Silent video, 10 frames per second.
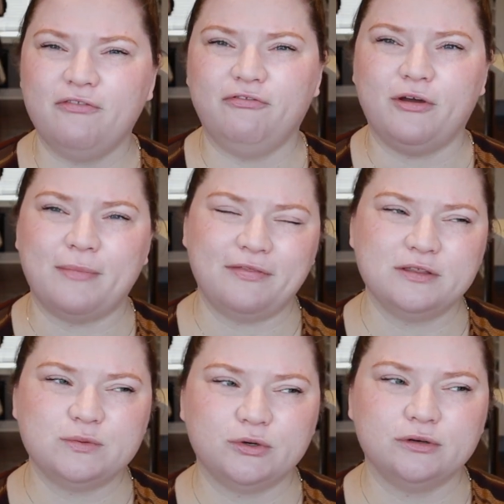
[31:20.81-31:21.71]
their
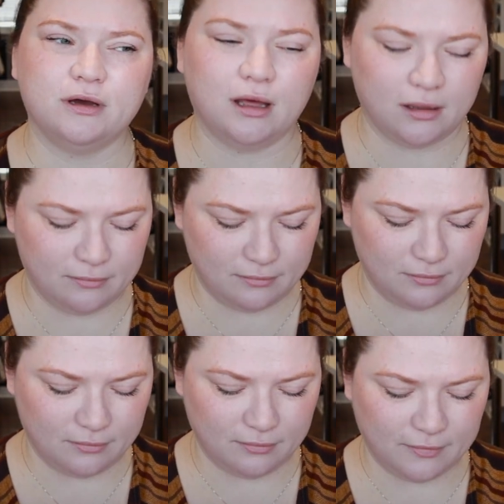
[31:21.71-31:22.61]
methods were,
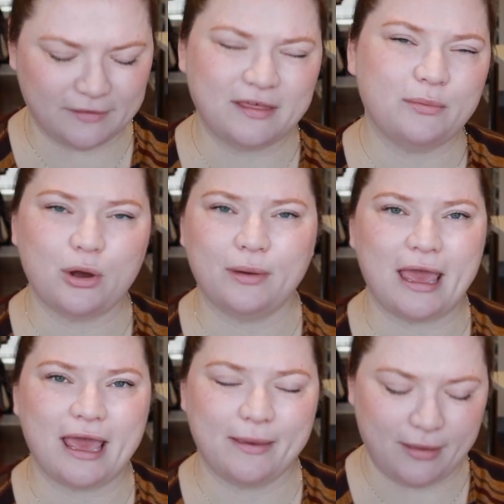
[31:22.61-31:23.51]
like, they were
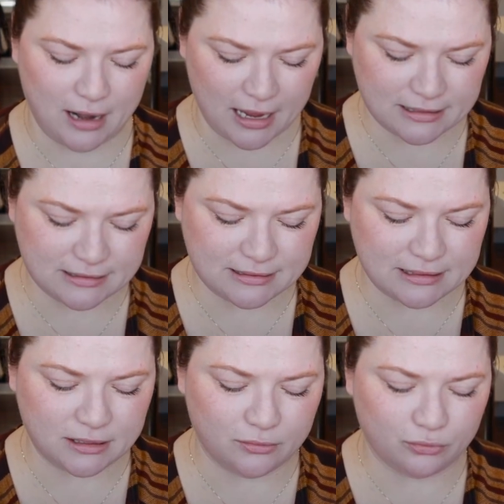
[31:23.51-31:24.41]
okay, but I
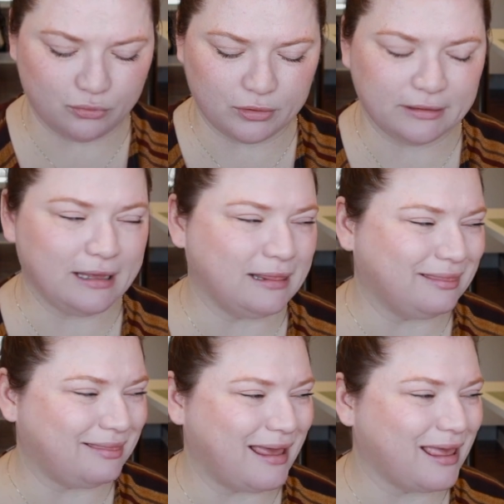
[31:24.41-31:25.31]
didn't really
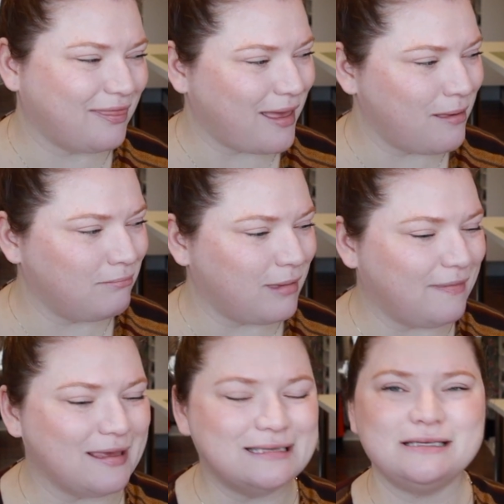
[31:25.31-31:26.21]
like them,
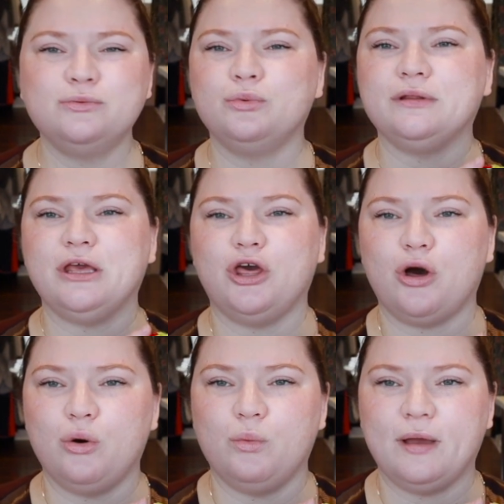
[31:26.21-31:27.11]
and they didn't really
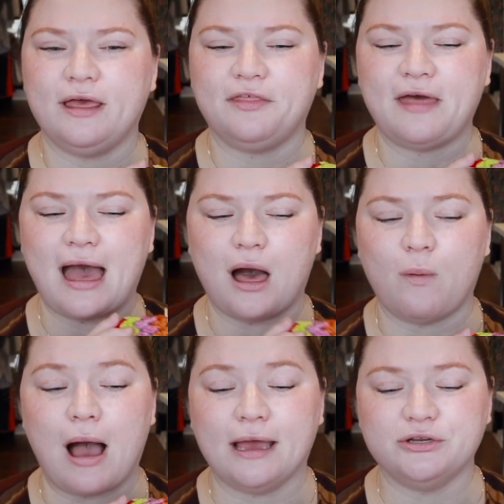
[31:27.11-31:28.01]
go with
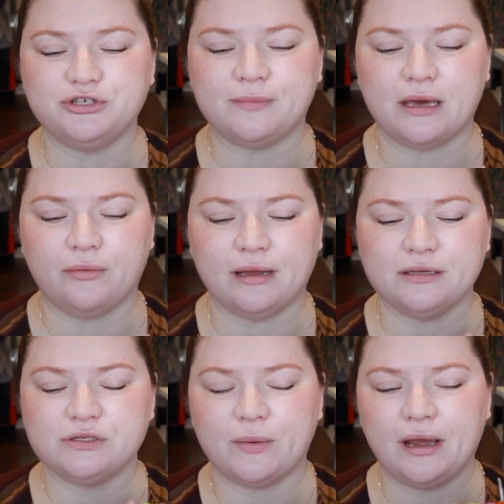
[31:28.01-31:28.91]
how I do my
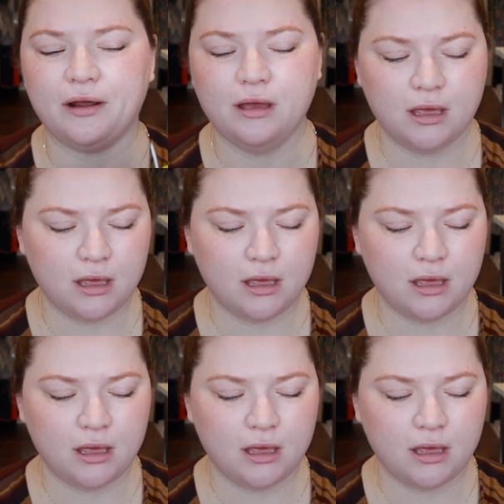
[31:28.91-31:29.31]
granny square.